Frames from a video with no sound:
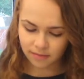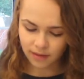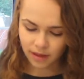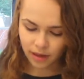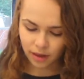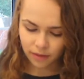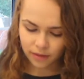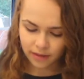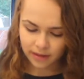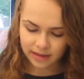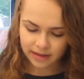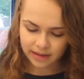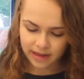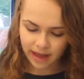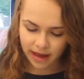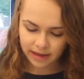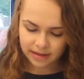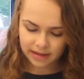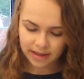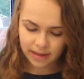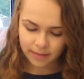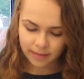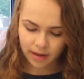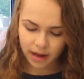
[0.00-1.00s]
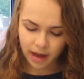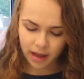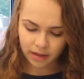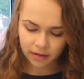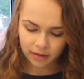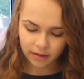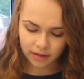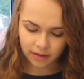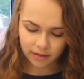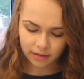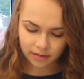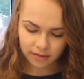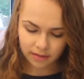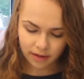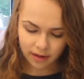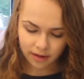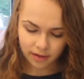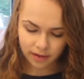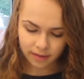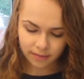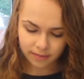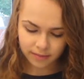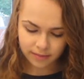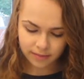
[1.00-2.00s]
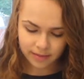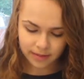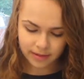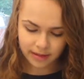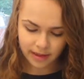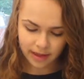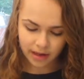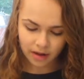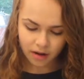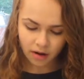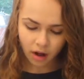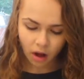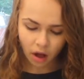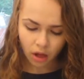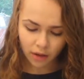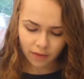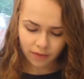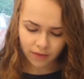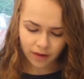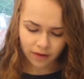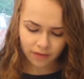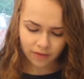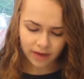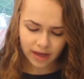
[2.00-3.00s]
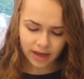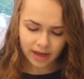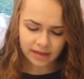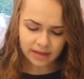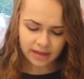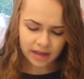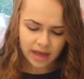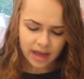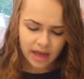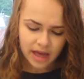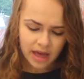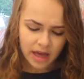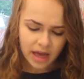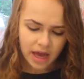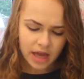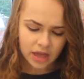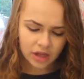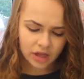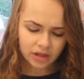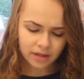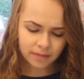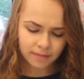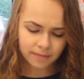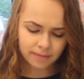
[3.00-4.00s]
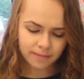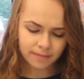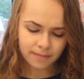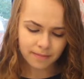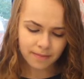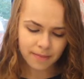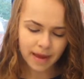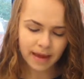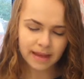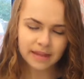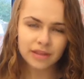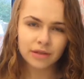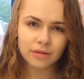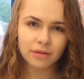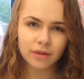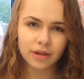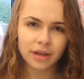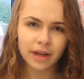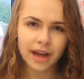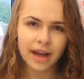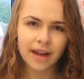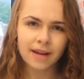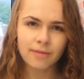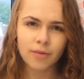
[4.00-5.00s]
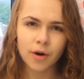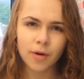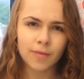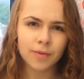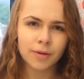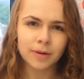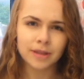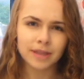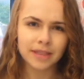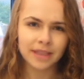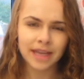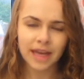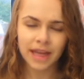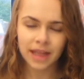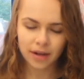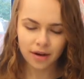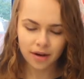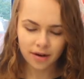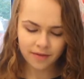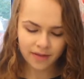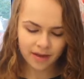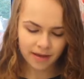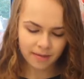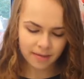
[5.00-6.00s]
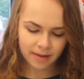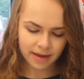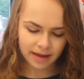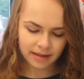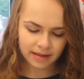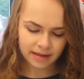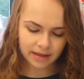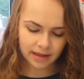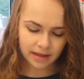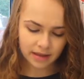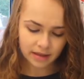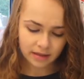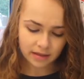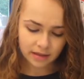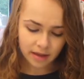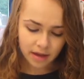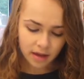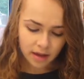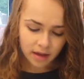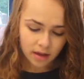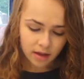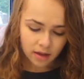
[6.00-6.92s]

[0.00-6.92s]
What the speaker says: the exact same colored skin all over their face, it just makes you look kind of more put together, if that makes sense.